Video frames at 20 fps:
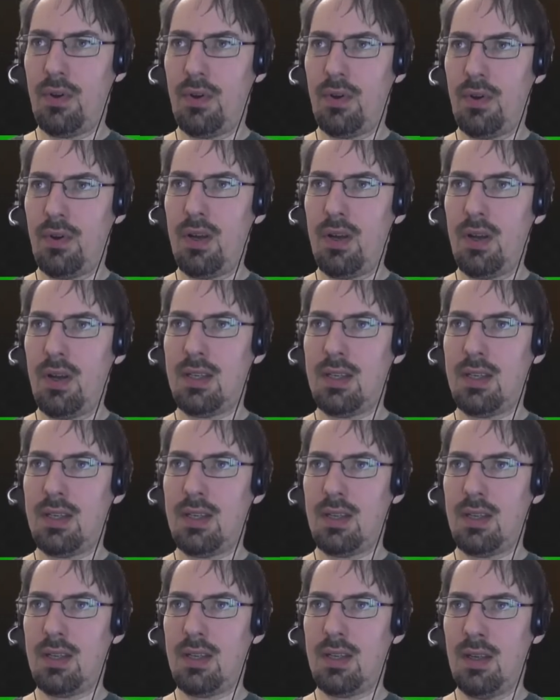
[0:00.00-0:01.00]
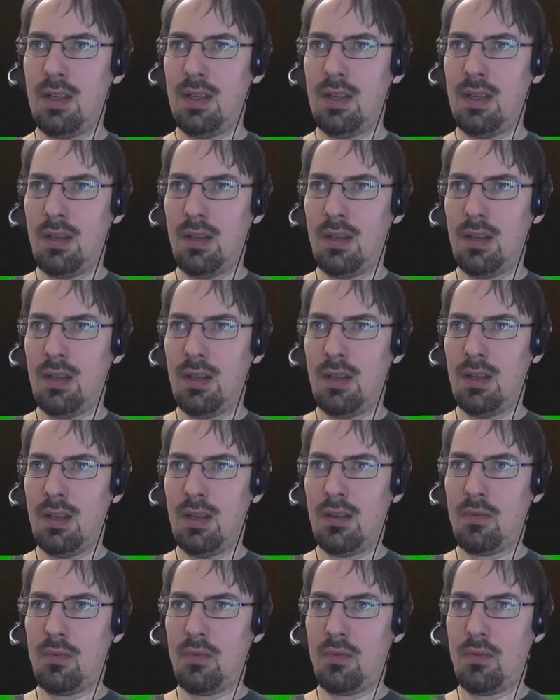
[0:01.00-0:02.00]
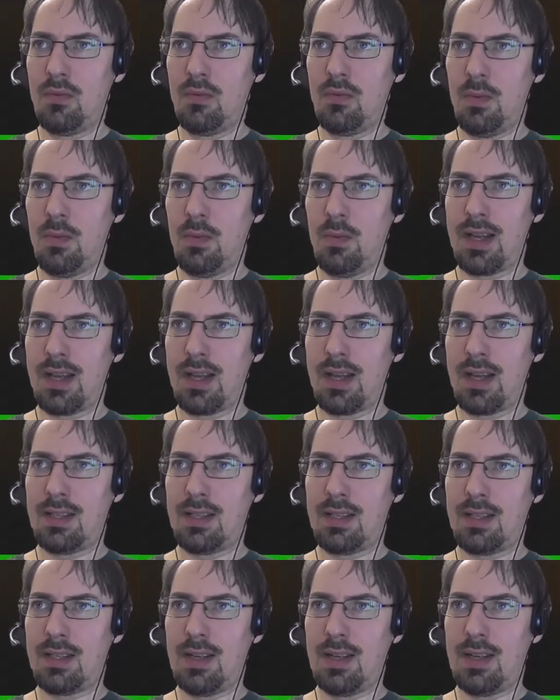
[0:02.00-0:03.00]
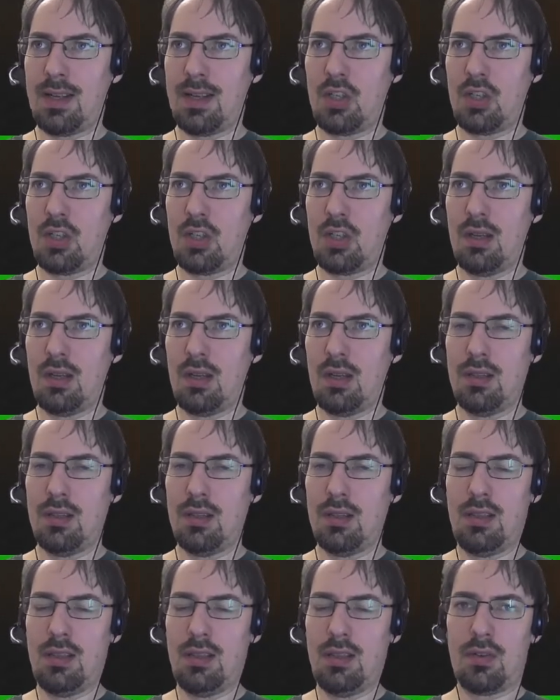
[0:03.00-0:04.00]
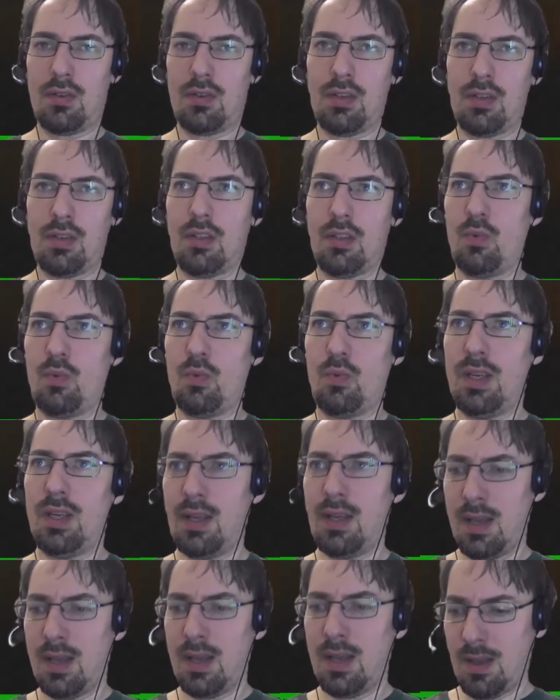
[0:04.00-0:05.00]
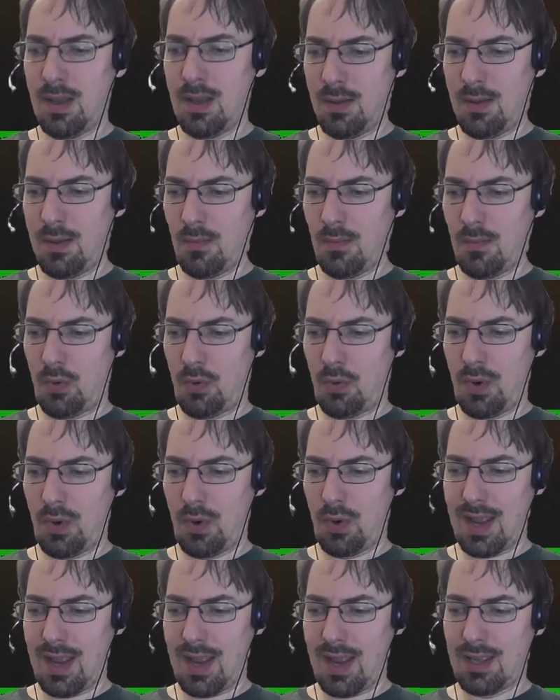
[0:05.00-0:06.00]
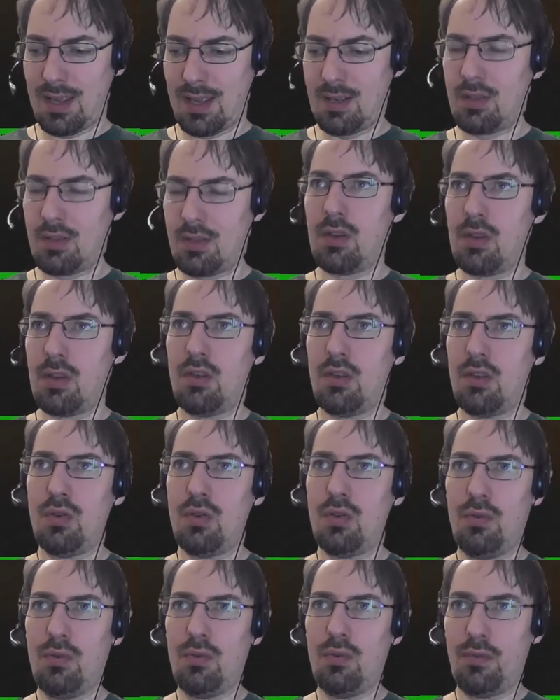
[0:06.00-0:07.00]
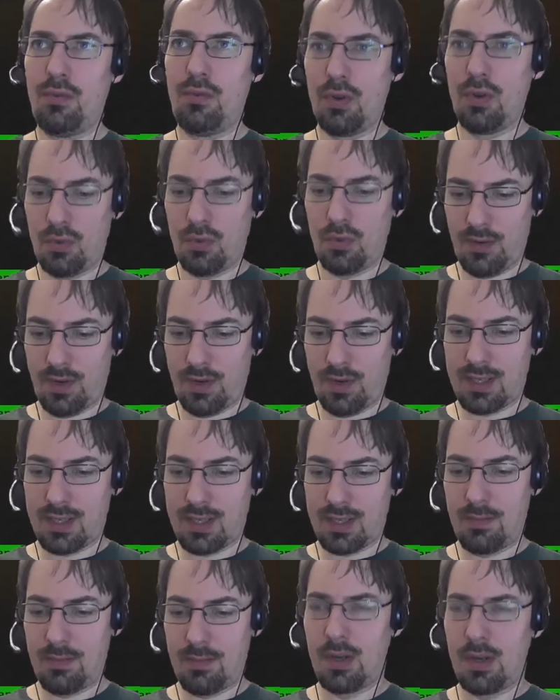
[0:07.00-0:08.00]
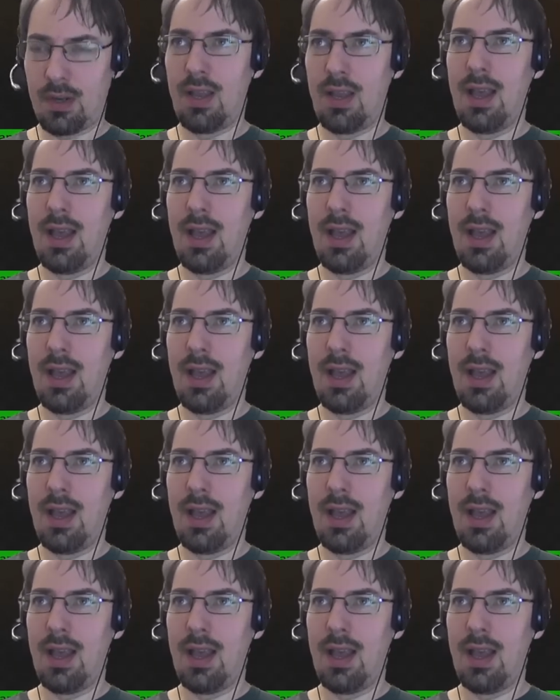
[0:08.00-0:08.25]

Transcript: That would be \033 bracket 32 for green, for example, and M.